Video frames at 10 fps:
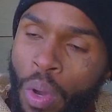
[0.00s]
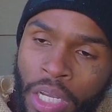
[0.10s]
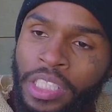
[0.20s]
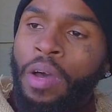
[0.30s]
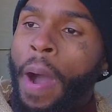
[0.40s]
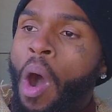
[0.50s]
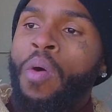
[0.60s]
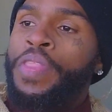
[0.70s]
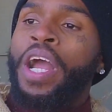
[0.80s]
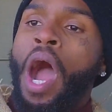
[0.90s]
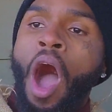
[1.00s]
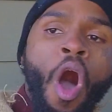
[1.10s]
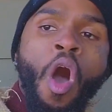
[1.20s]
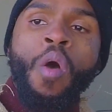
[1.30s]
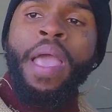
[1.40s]
wisdom on their
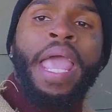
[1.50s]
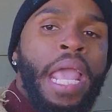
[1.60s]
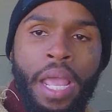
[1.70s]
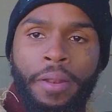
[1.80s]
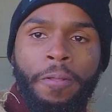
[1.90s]
own head.